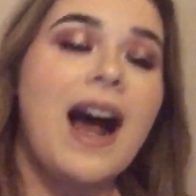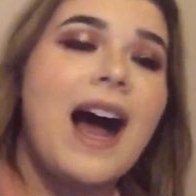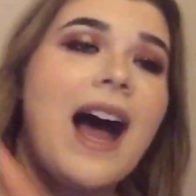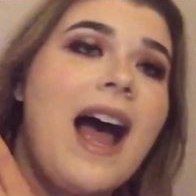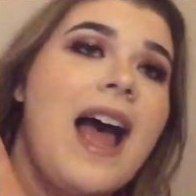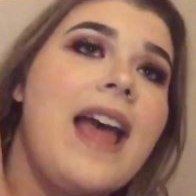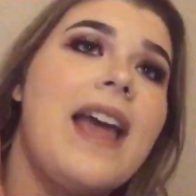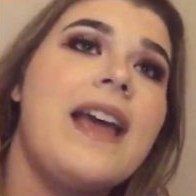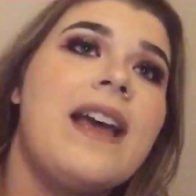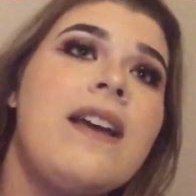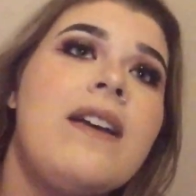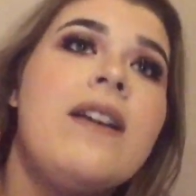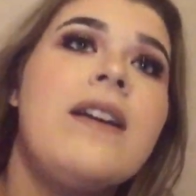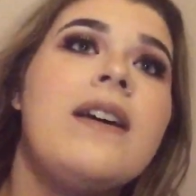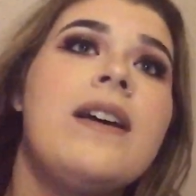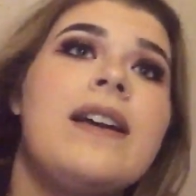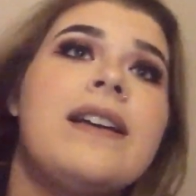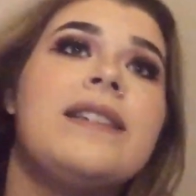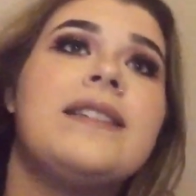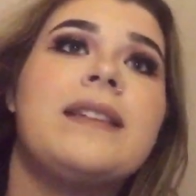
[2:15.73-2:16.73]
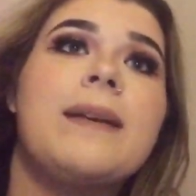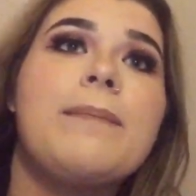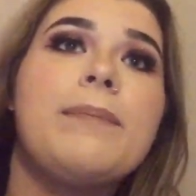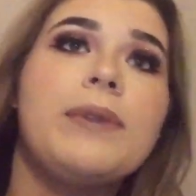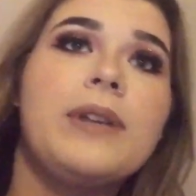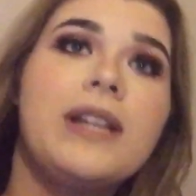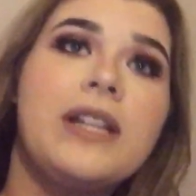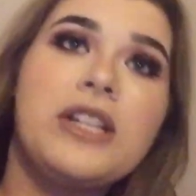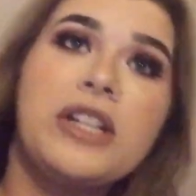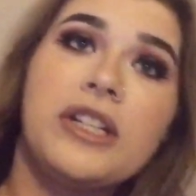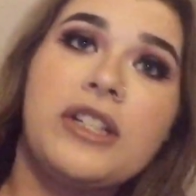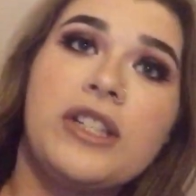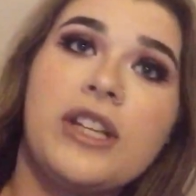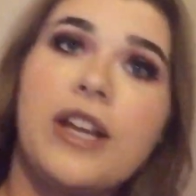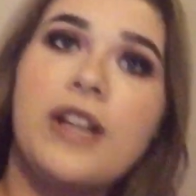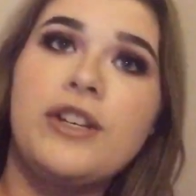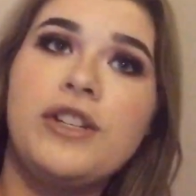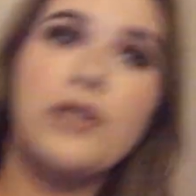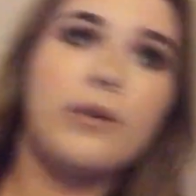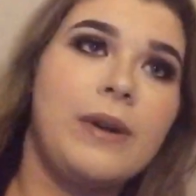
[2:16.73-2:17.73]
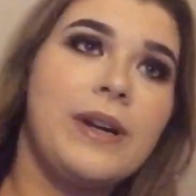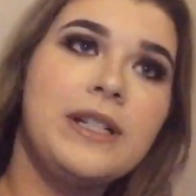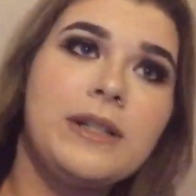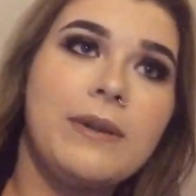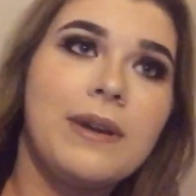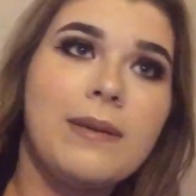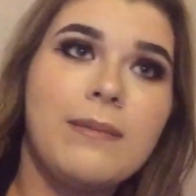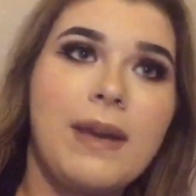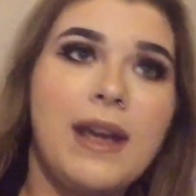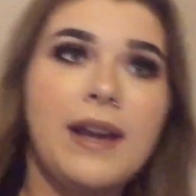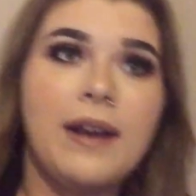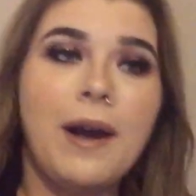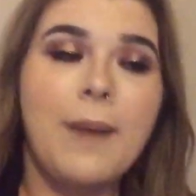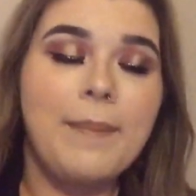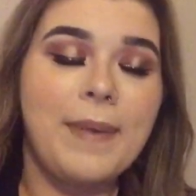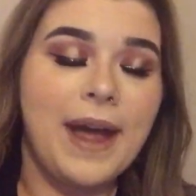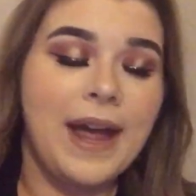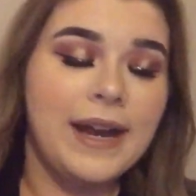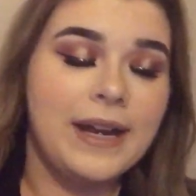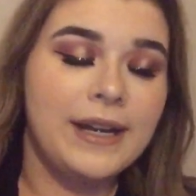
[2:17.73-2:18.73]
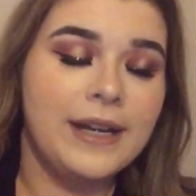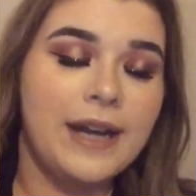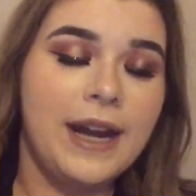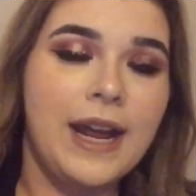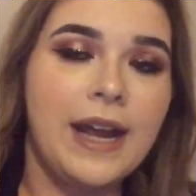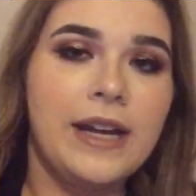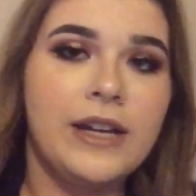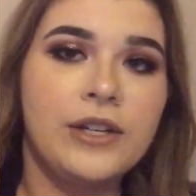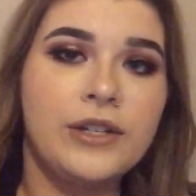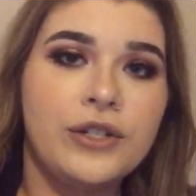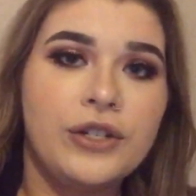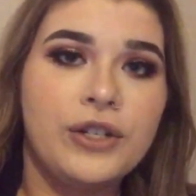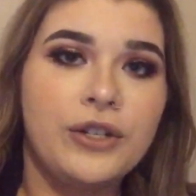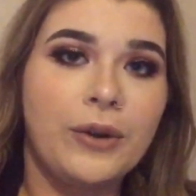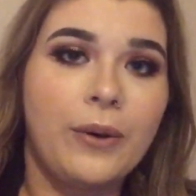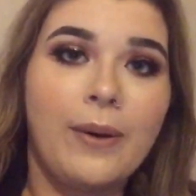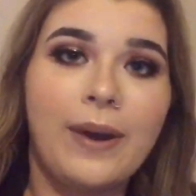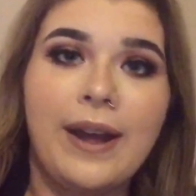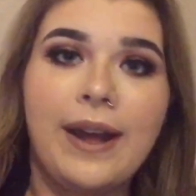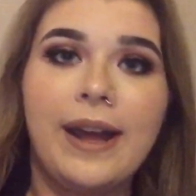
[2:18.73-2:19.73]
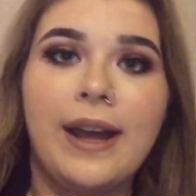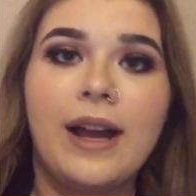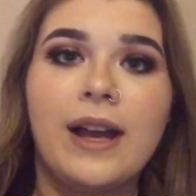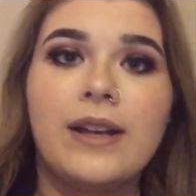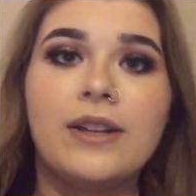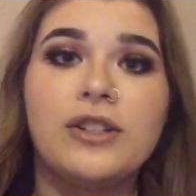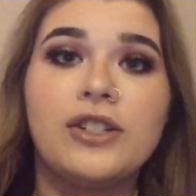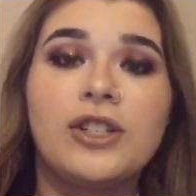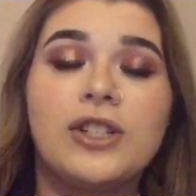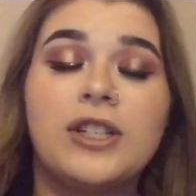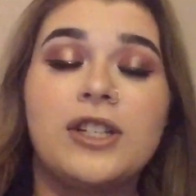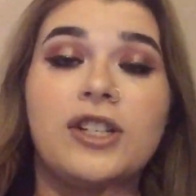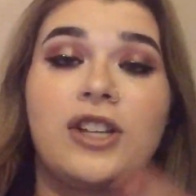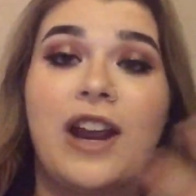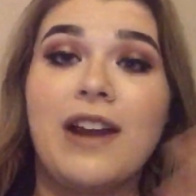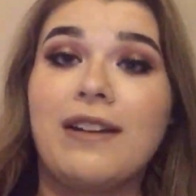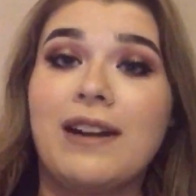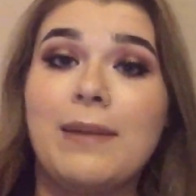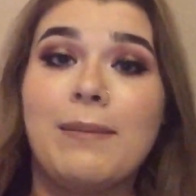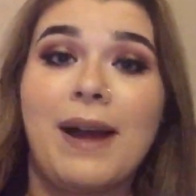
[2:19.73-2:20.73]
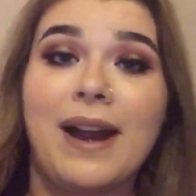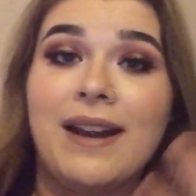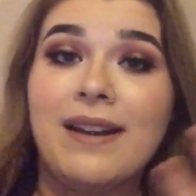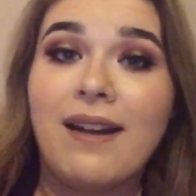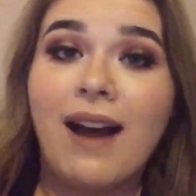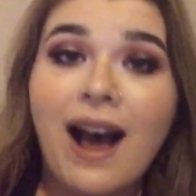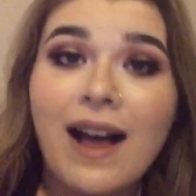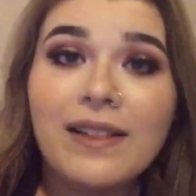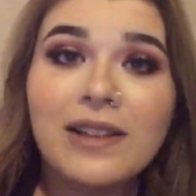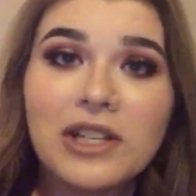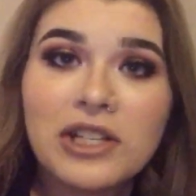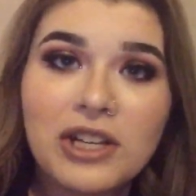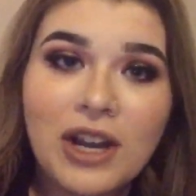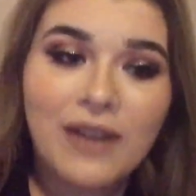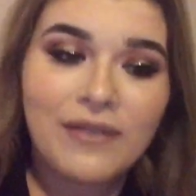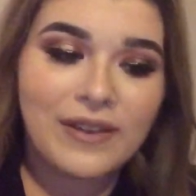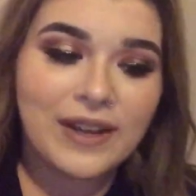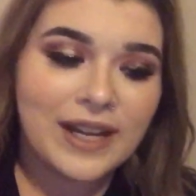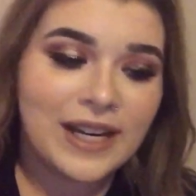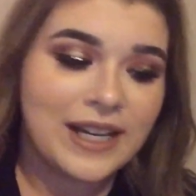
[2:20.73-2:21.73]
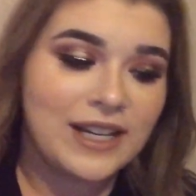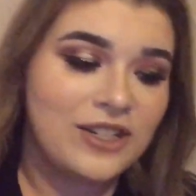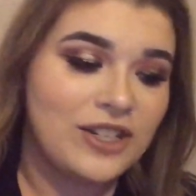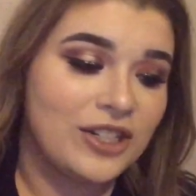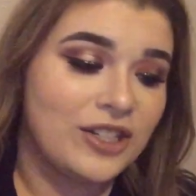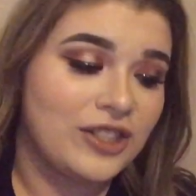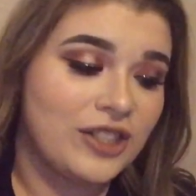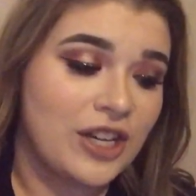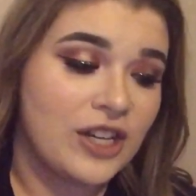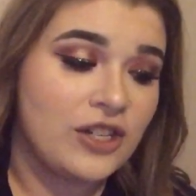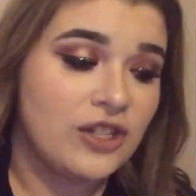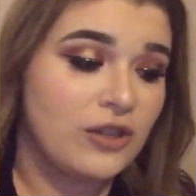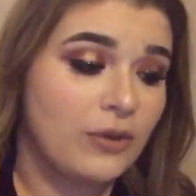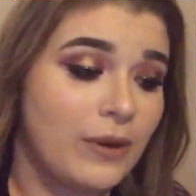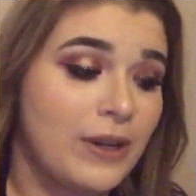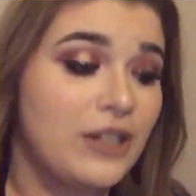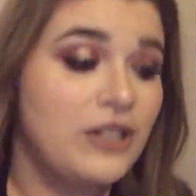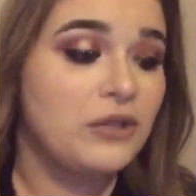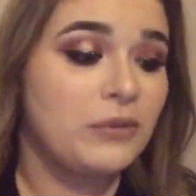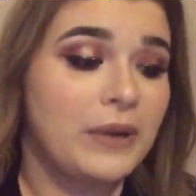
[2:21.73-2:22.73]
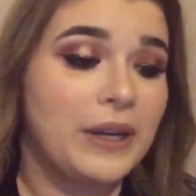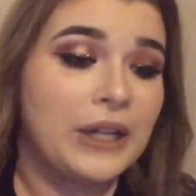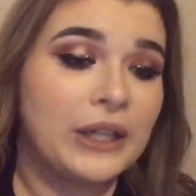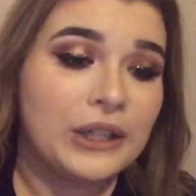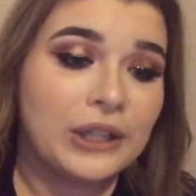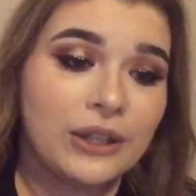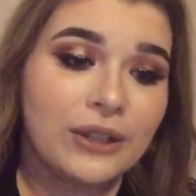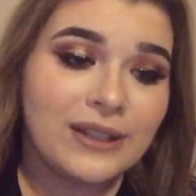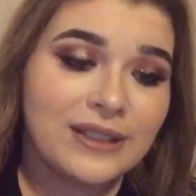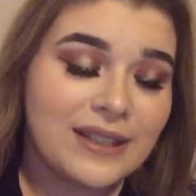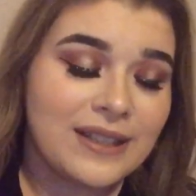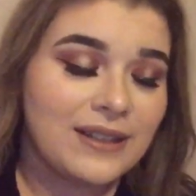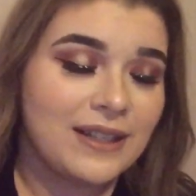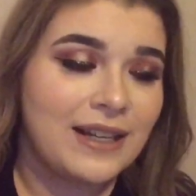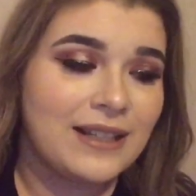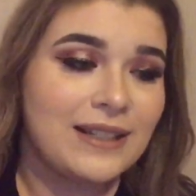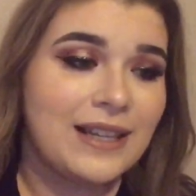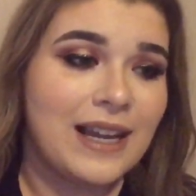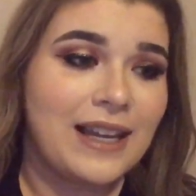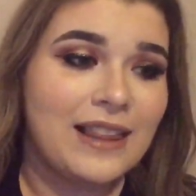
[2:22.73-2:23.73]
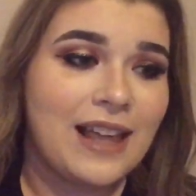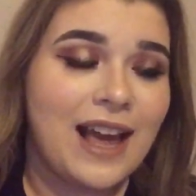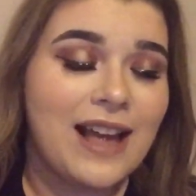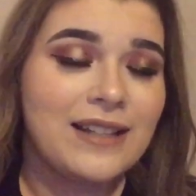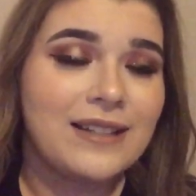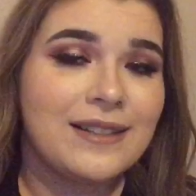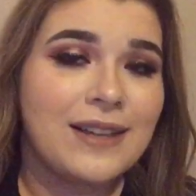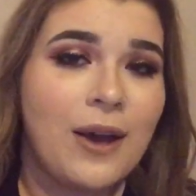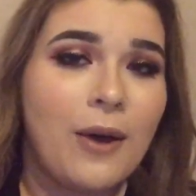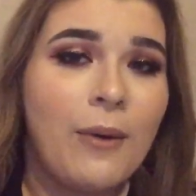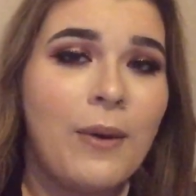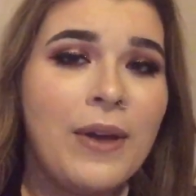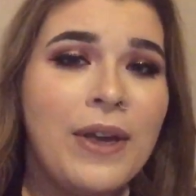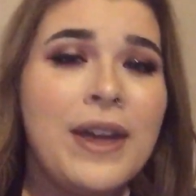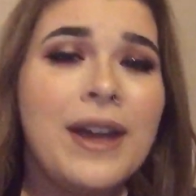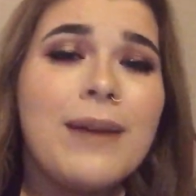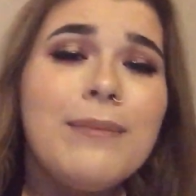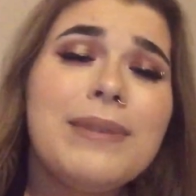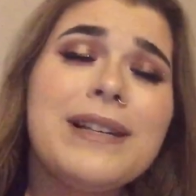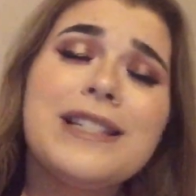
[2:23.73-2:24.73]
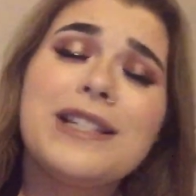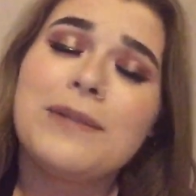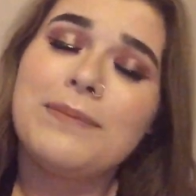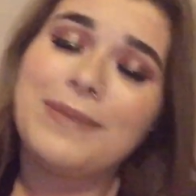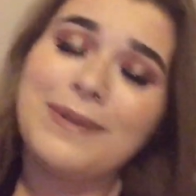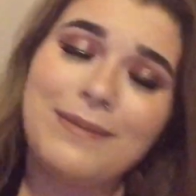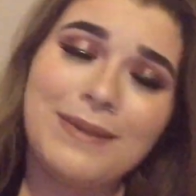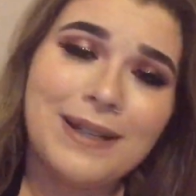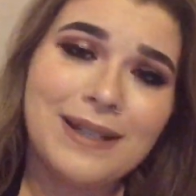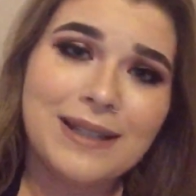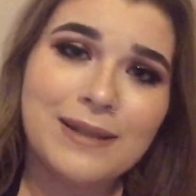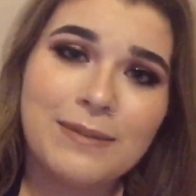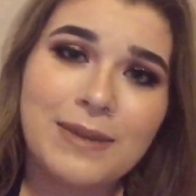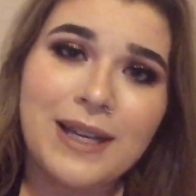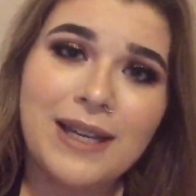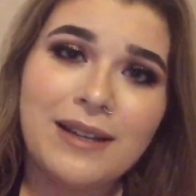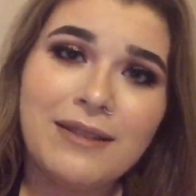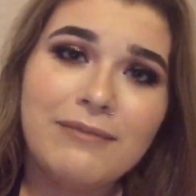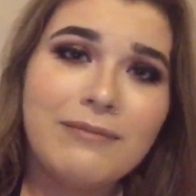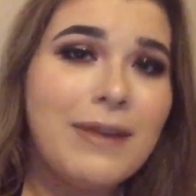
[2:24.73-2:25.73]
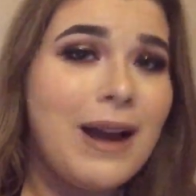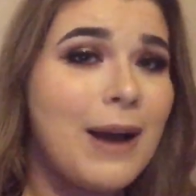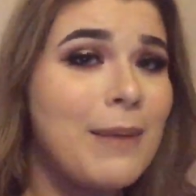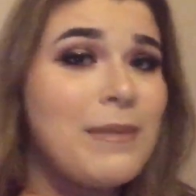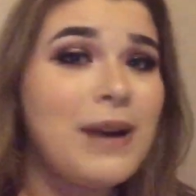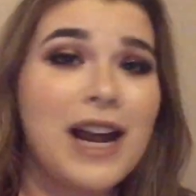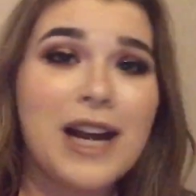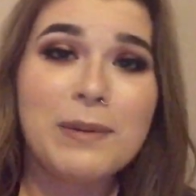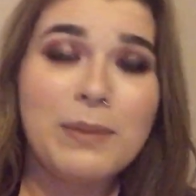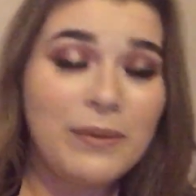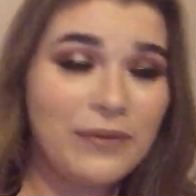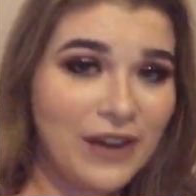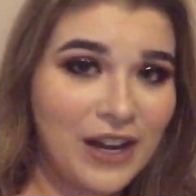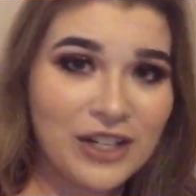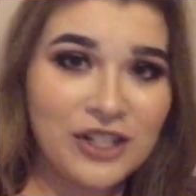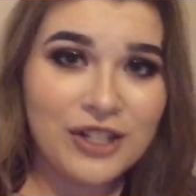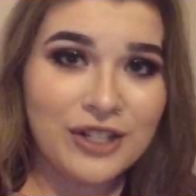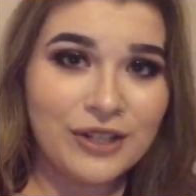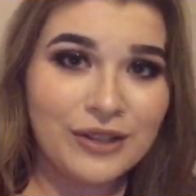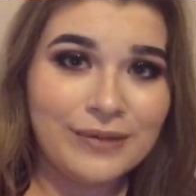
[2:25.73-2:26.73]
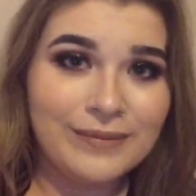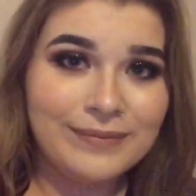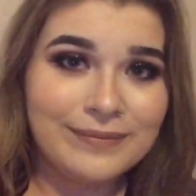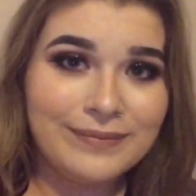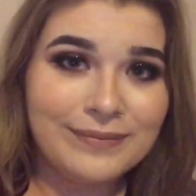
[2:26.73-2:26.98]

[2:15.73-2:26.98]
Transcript: I simply just enjoy doing makeup and enjoy sharing my knowledge of it and just enjoy doing looks and things like that. So please don't be mean to me. I'm not a professional.